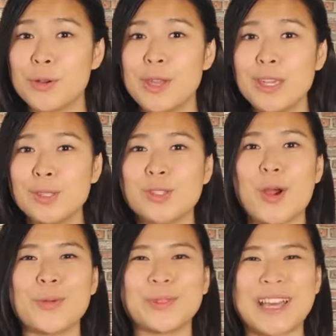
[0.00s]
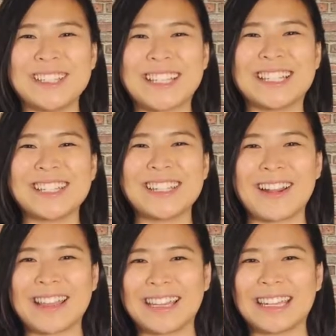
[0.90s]
week, so let's get
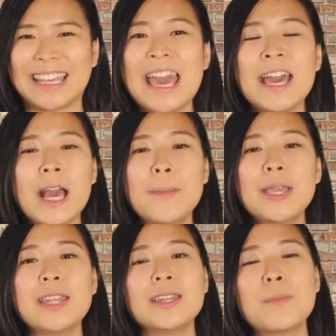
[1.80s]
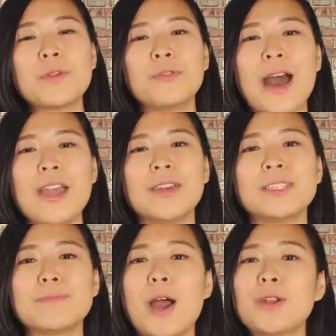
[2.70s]
started. Coming in at number five
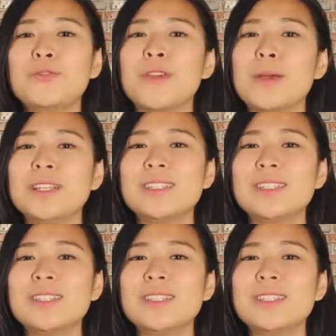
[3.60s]
is Modern Family